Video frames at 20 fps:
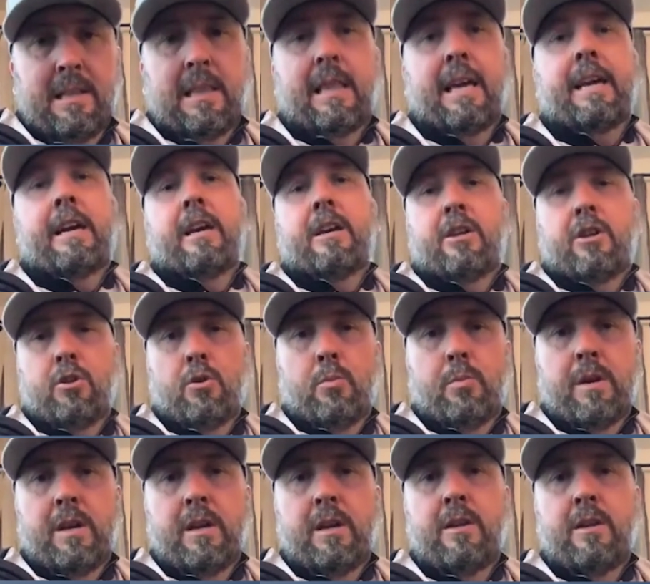like a
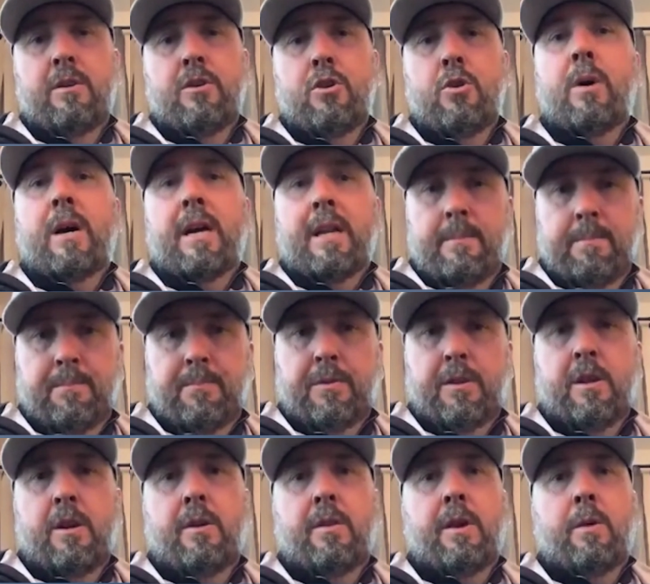QB knew it.
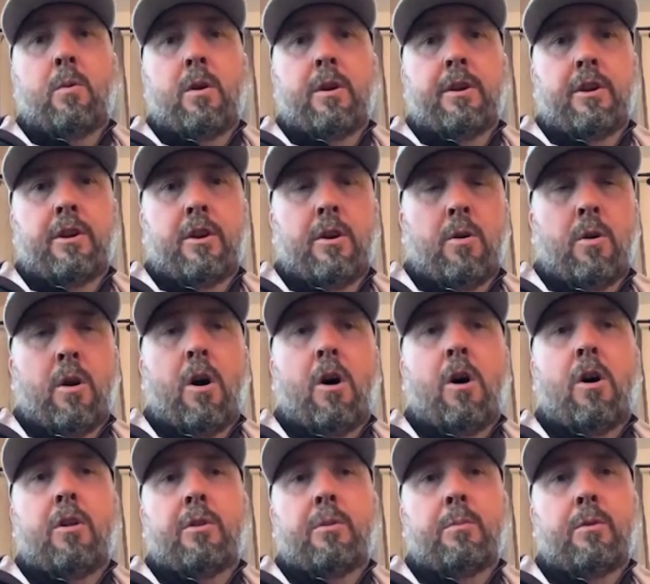You know, they wanted to know
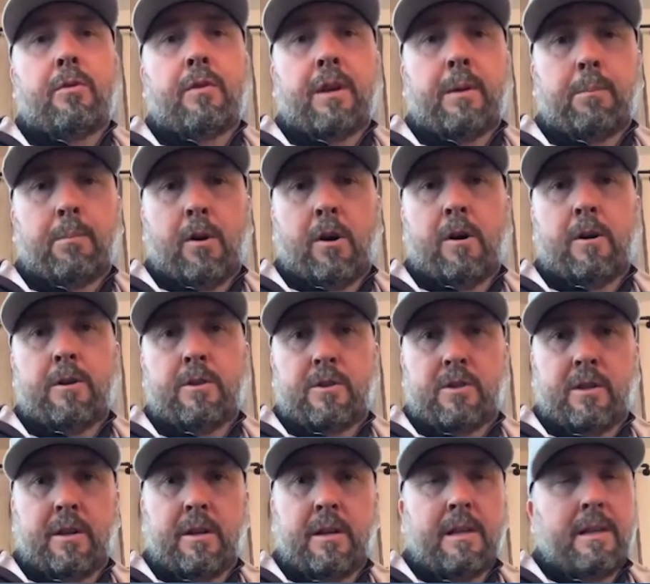all the moving
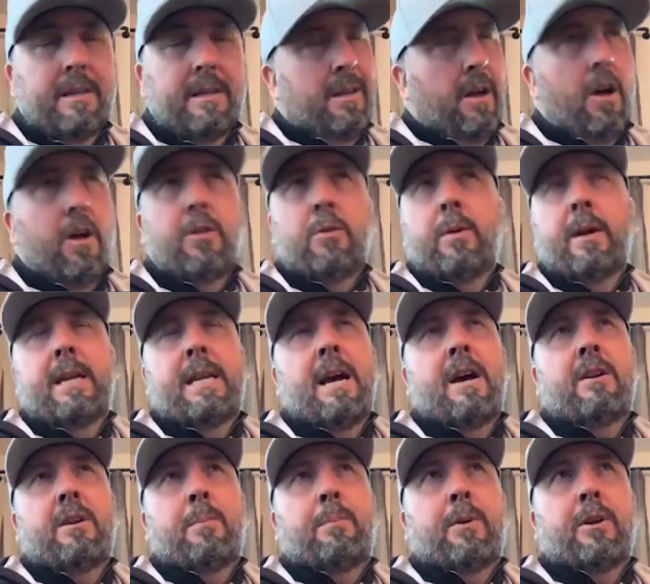parts and all the way
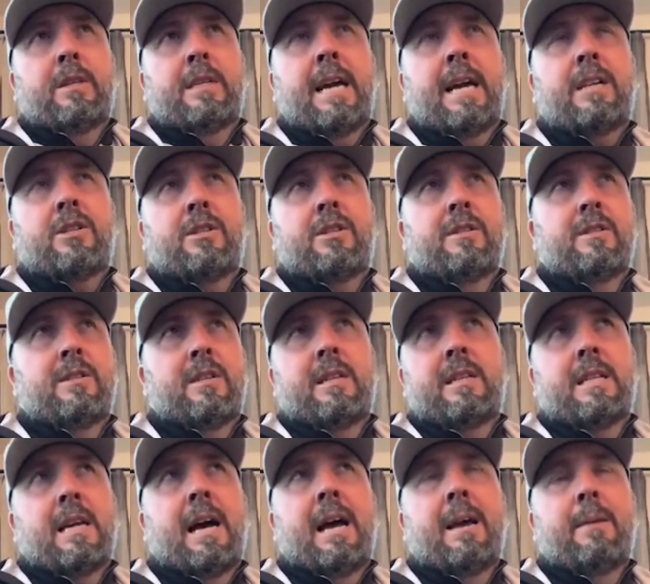down to protections
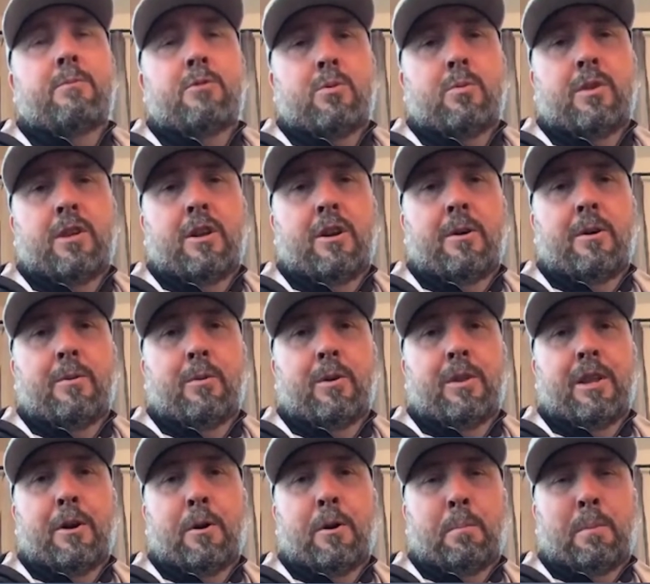at times. You know,
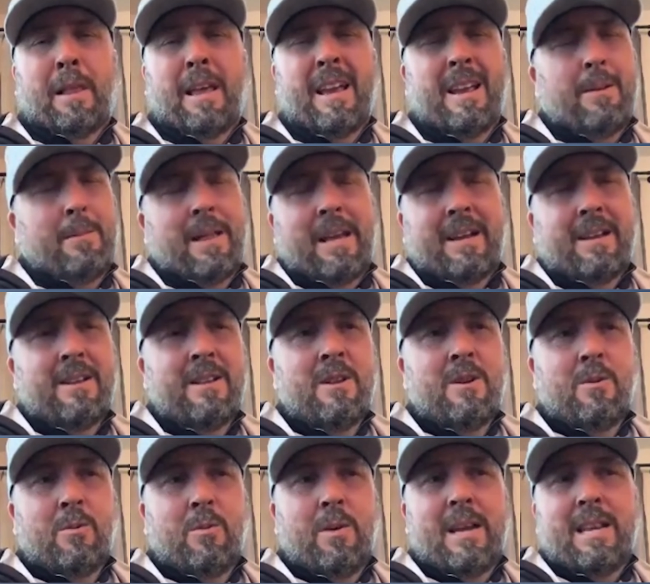when they were playing, I'm like,
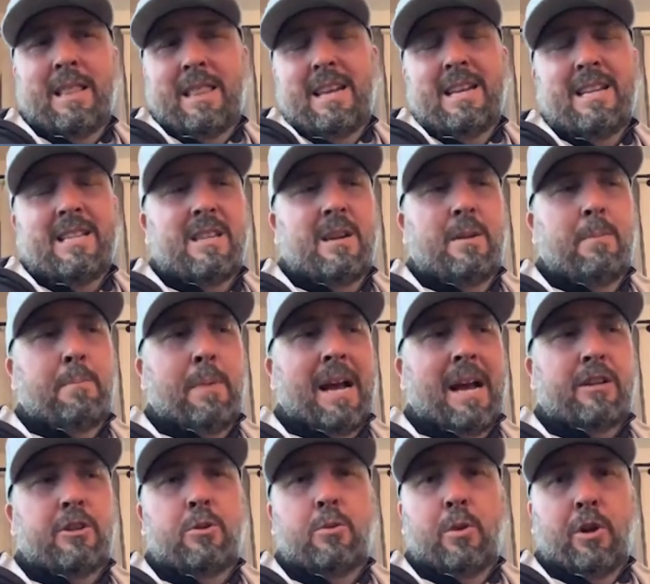what, that doesn't
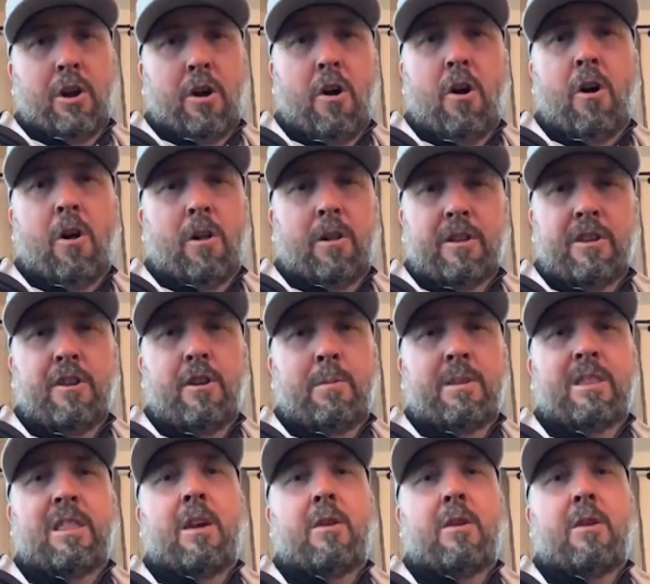impact you at all. Mm-hmm. You know, but